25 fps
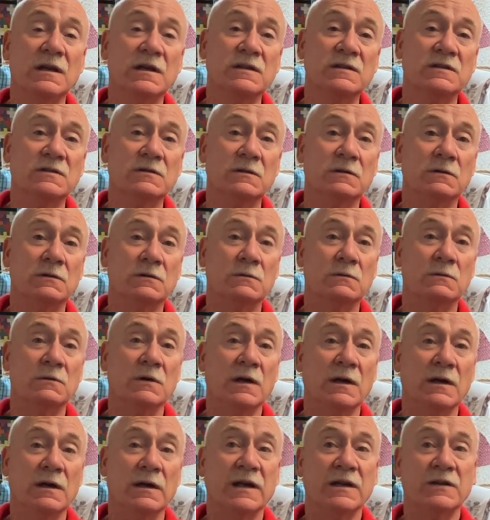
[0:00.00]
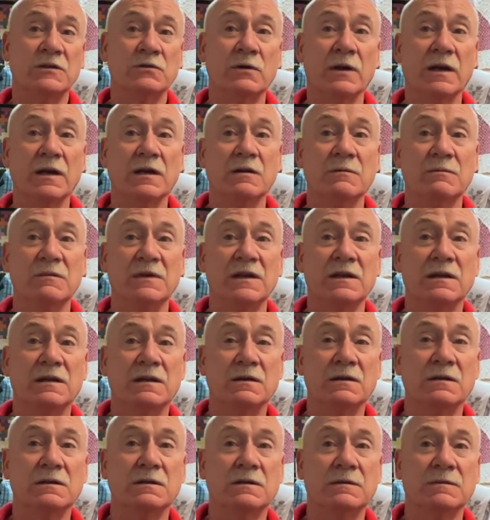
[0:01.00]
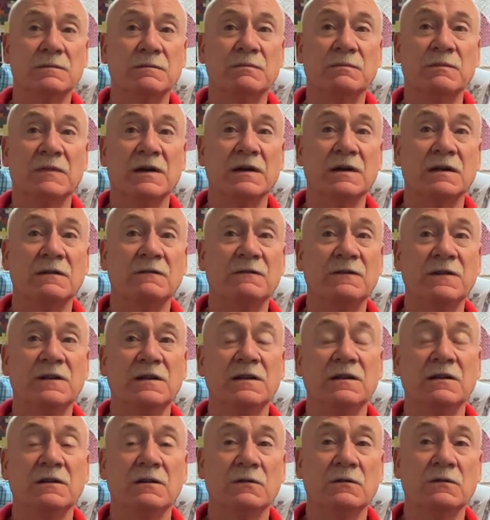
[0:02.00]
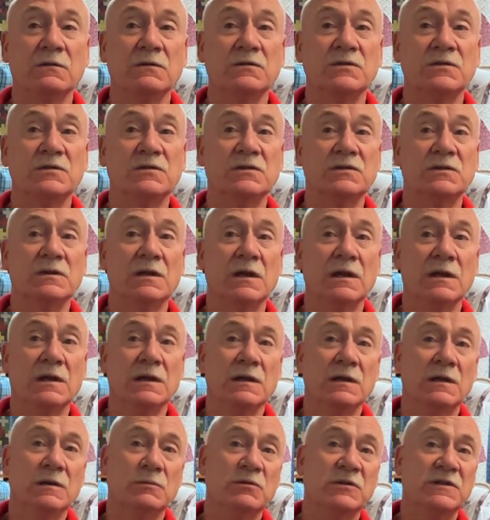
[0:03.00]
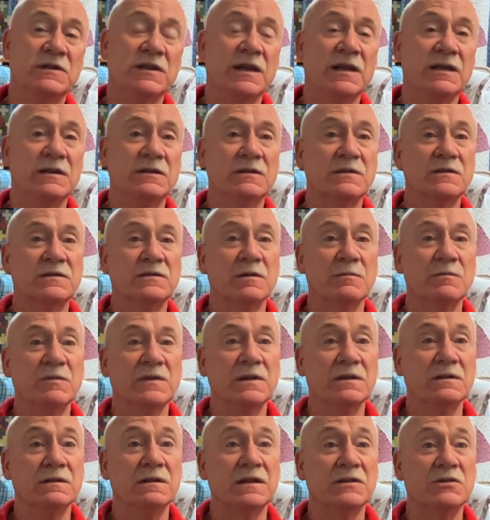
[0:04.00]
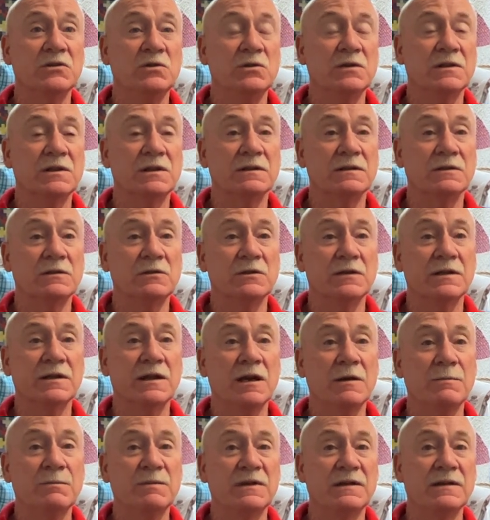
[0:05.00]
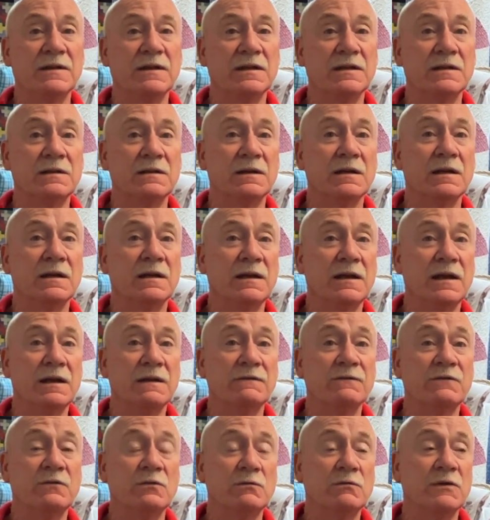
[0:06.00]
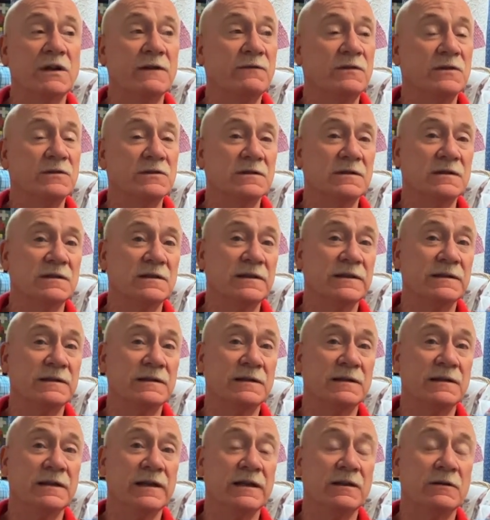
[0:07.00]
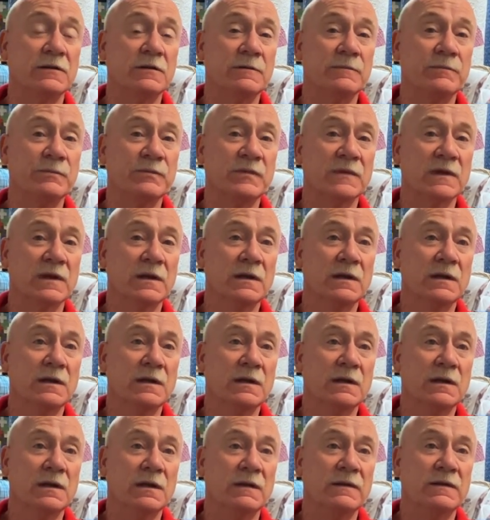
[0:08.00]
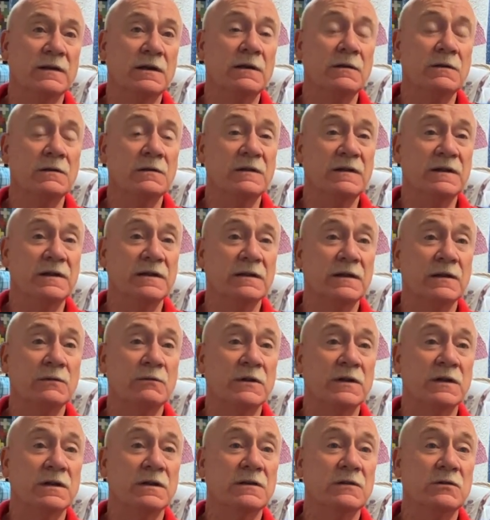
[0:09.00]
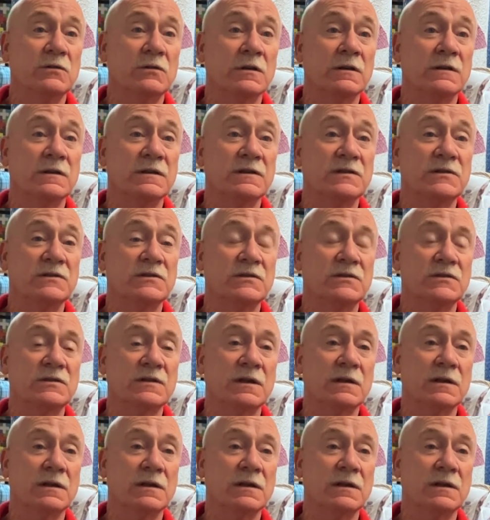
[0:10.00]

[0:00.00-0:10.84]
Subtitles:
So I try to make my videos pertain to something that you can look up and then have for reference later. The other thing I want to do on this